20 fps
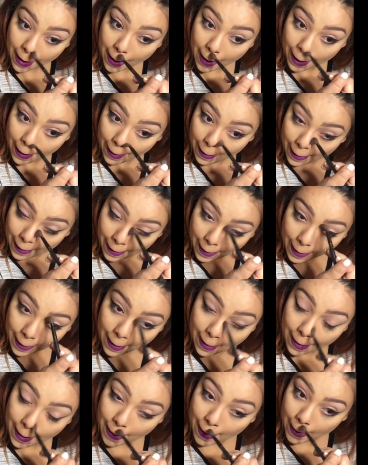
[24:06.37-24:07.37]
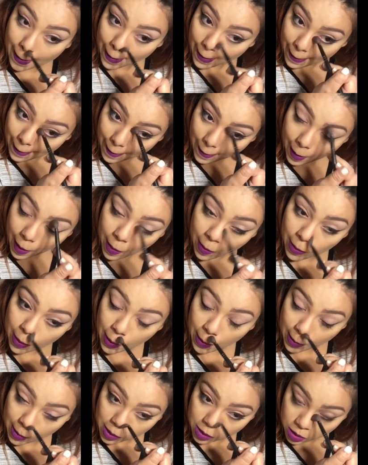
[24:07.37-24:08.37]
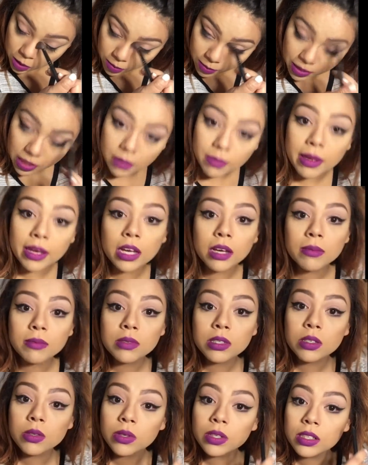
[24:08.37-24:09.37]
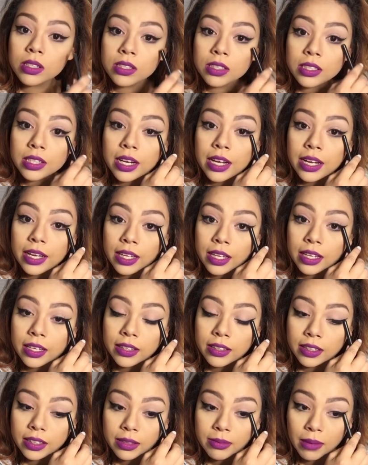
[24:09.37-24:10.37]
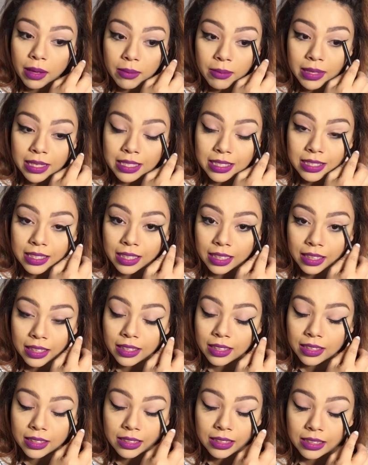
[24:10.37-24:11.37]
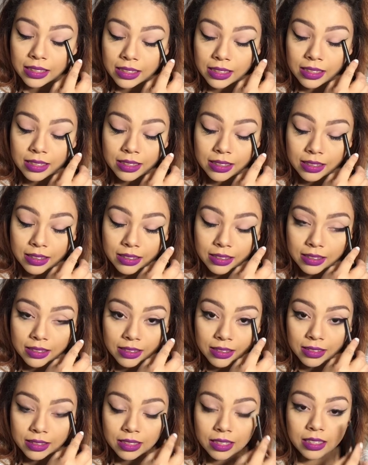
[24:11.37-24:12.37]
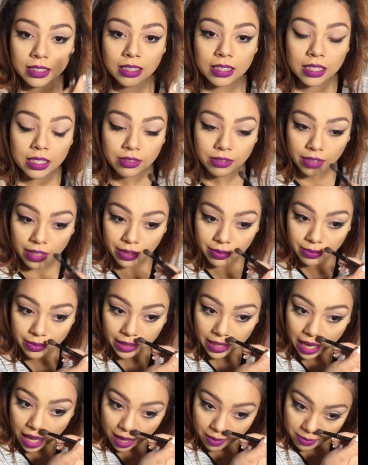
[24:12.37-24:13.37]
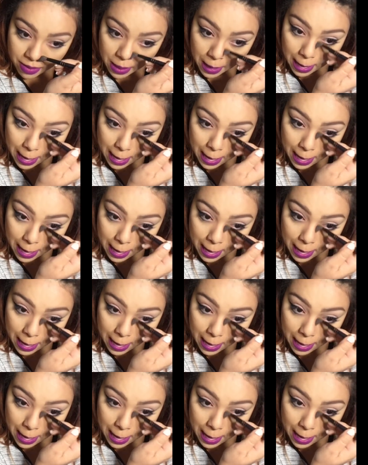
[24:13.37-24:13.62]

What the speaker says: I have done so many makeup tutorials today, literally like my skin is in need of like rehab.